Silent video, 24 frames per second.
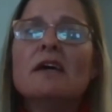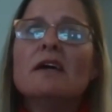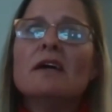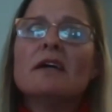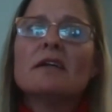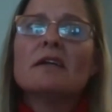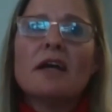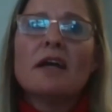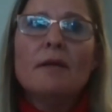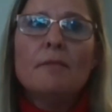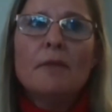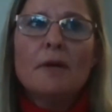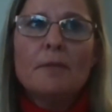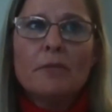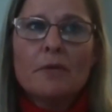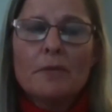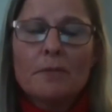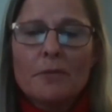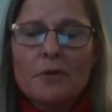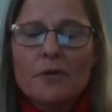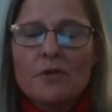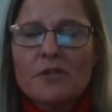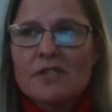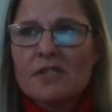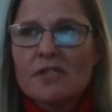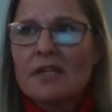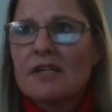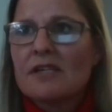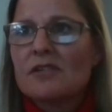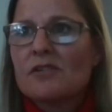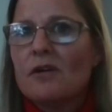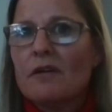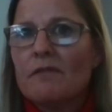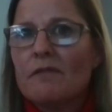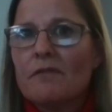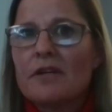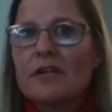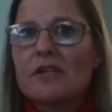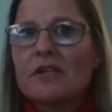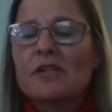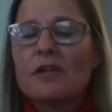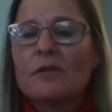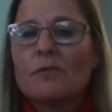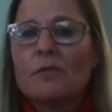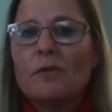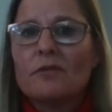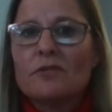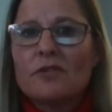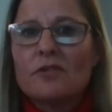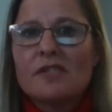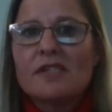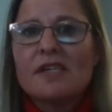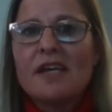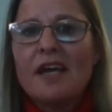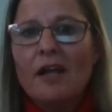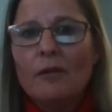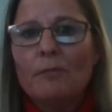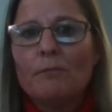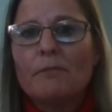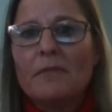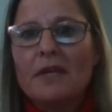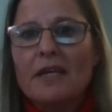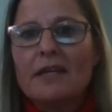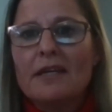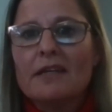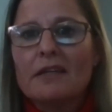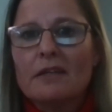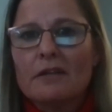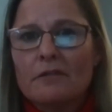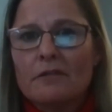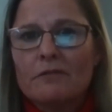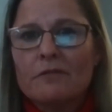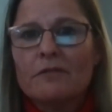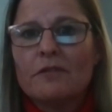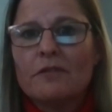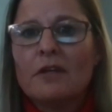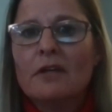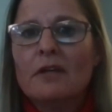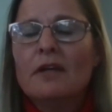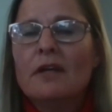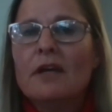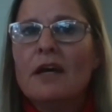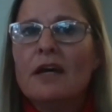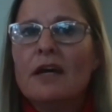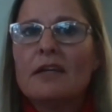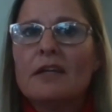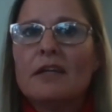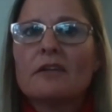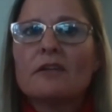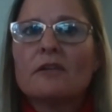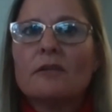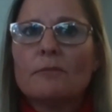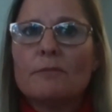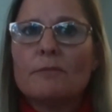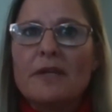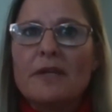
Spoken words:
and come up with personalized offerings that will just help me live a little